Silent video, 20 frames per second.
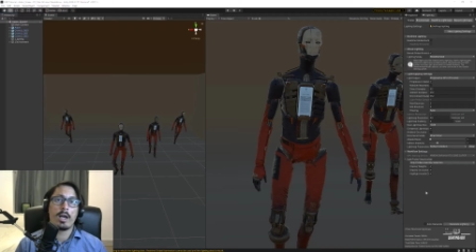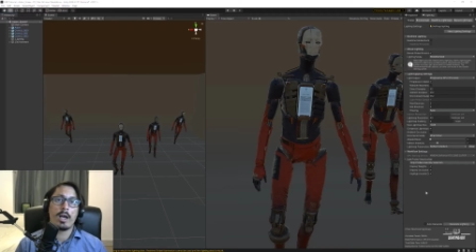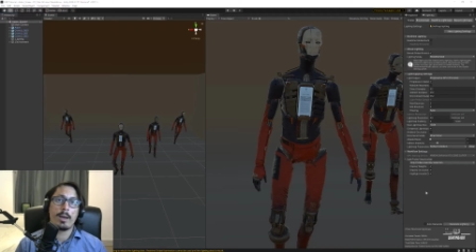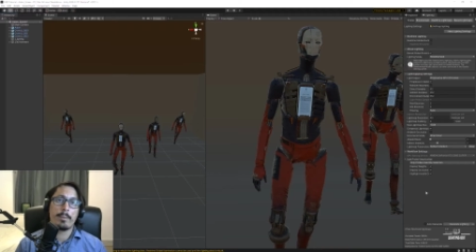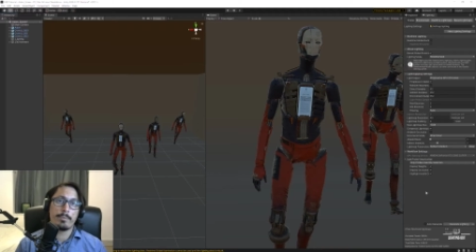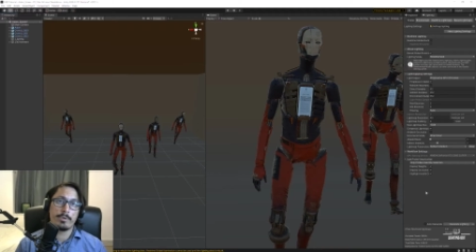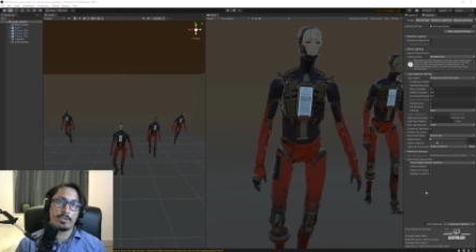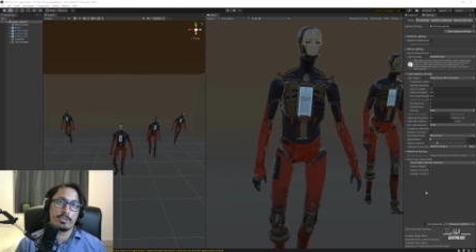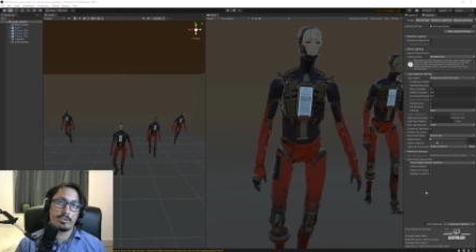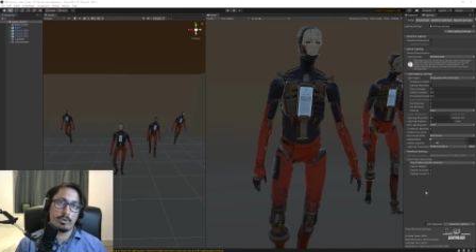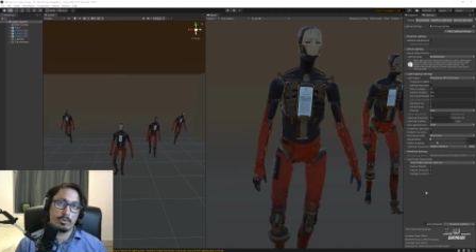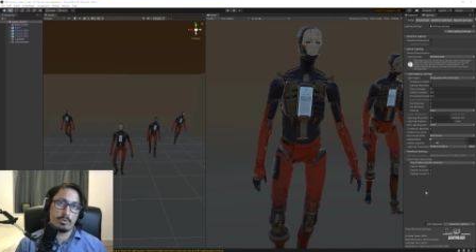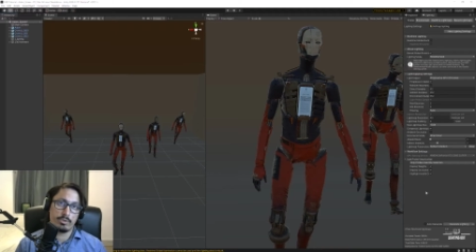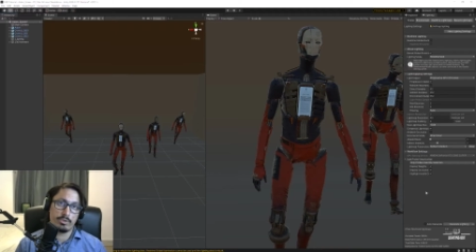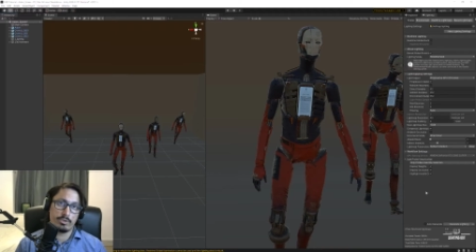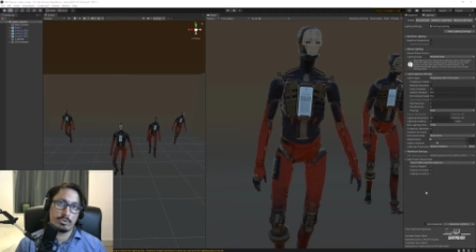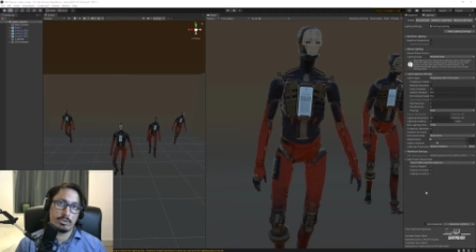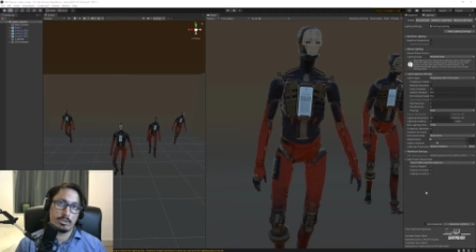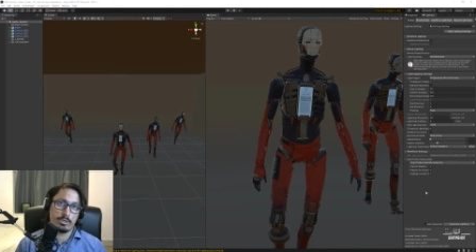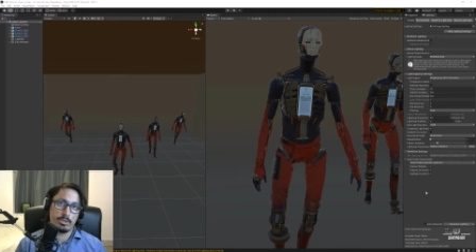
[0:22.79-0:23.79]

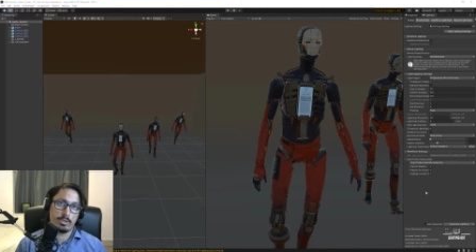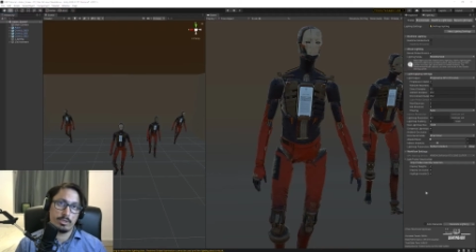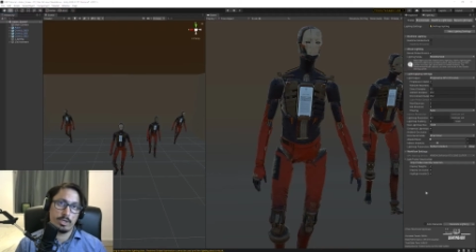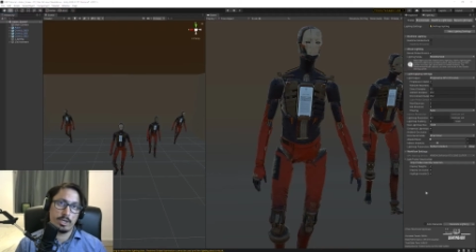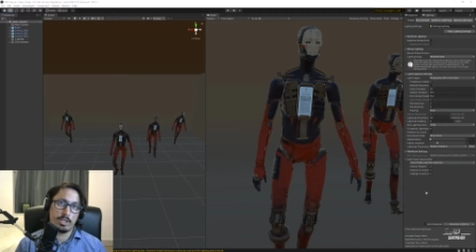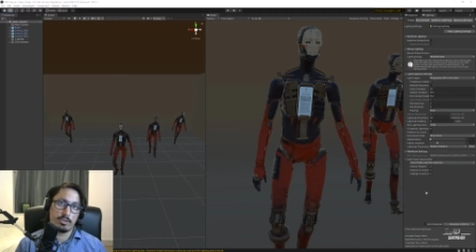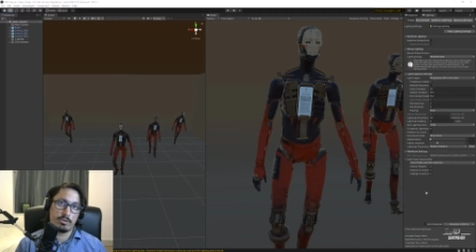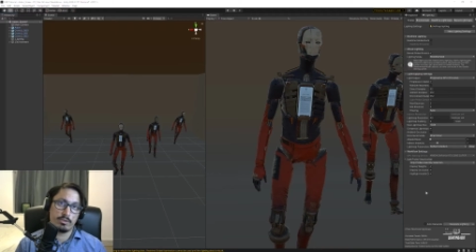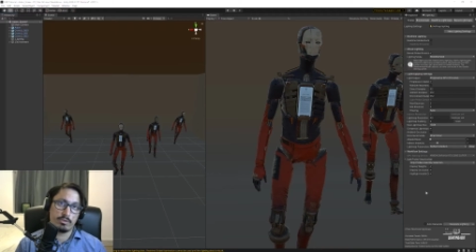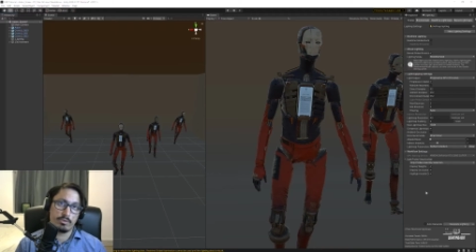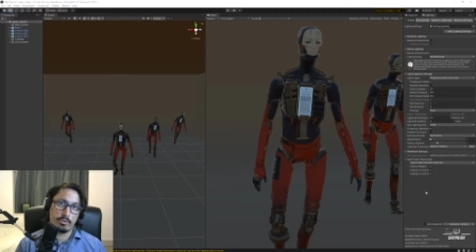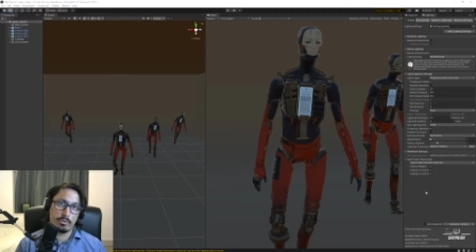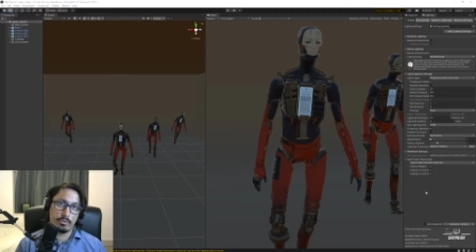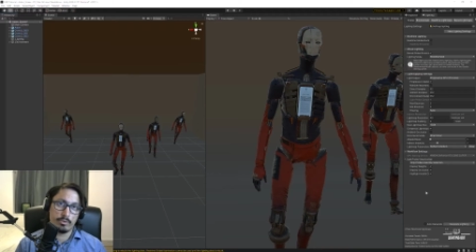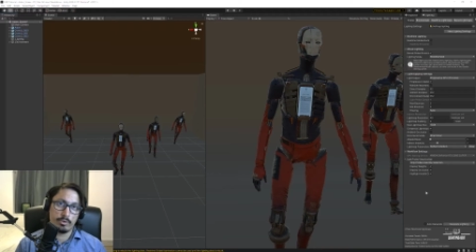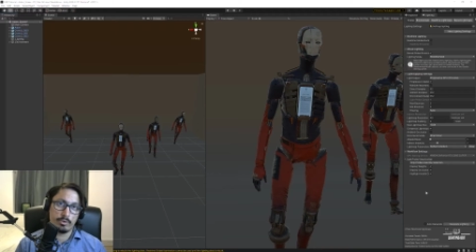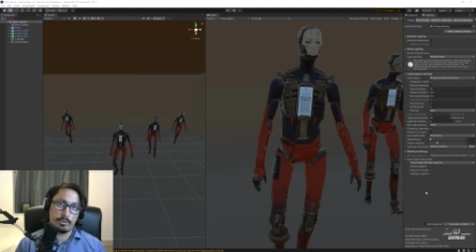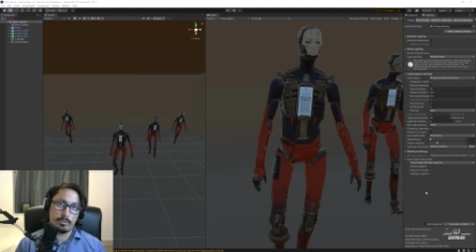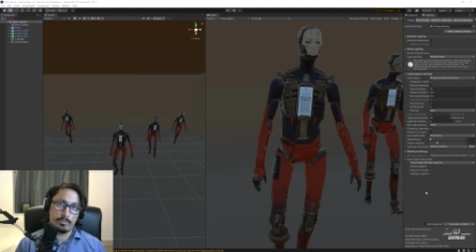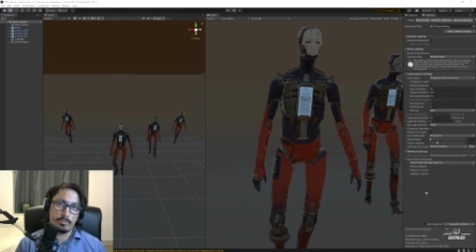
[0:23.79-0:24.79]
episodes and
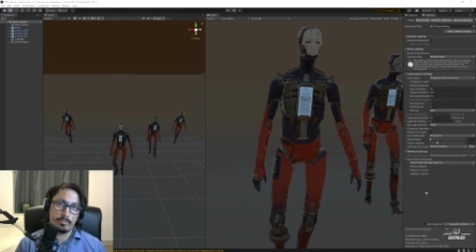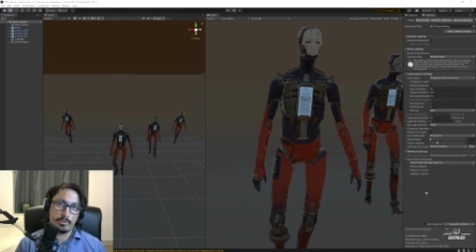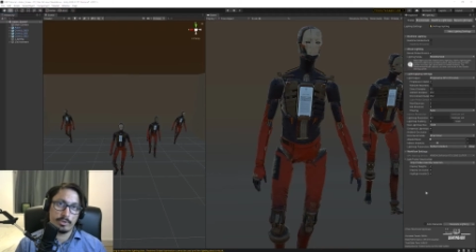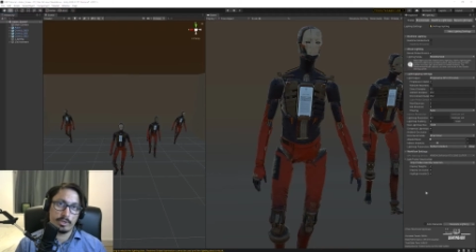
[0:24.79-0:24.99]
tutorial,